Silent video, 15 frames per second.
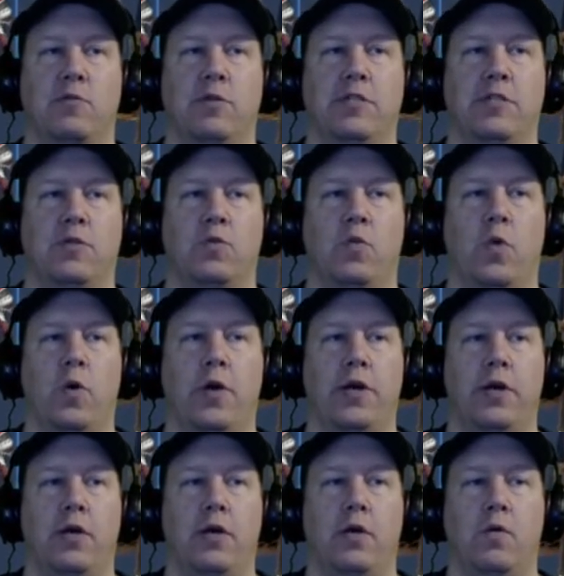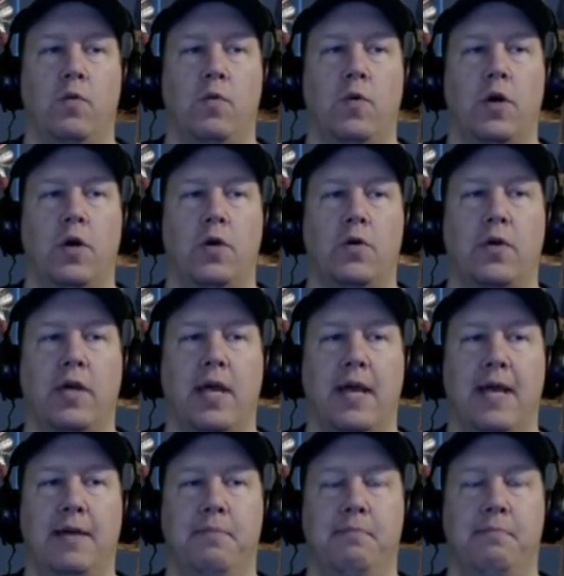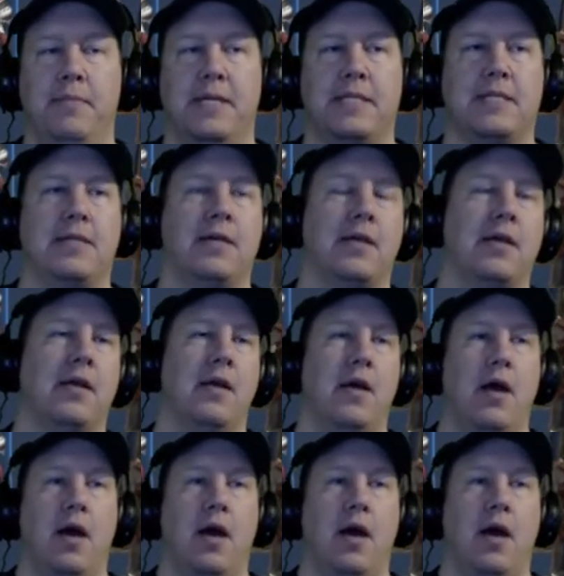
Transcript: which is Warrior, Rogue, and Mystic.